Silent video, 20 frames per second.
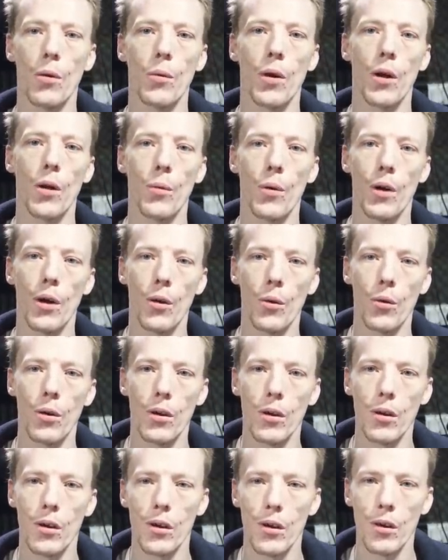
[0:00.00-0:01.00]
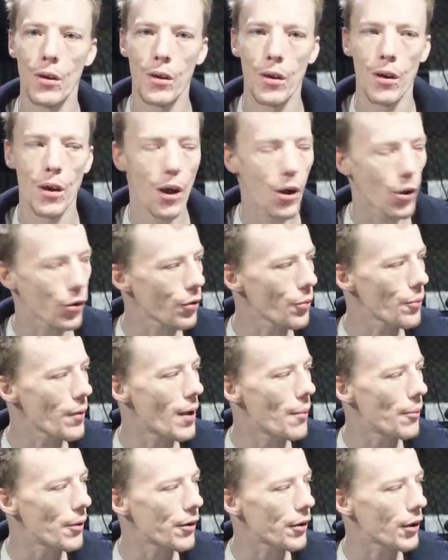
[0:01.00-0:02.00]
whoa, whoa. Hold up
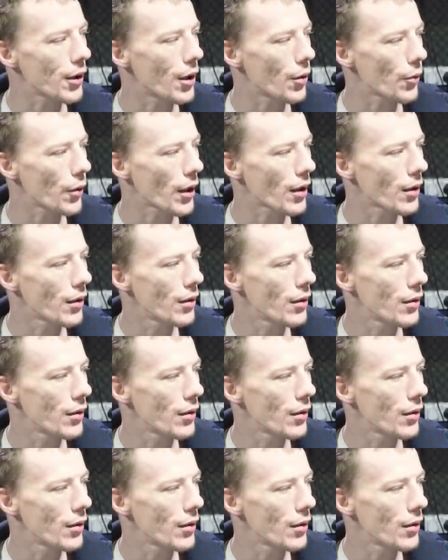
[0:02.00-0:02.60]
there, Mister Coder.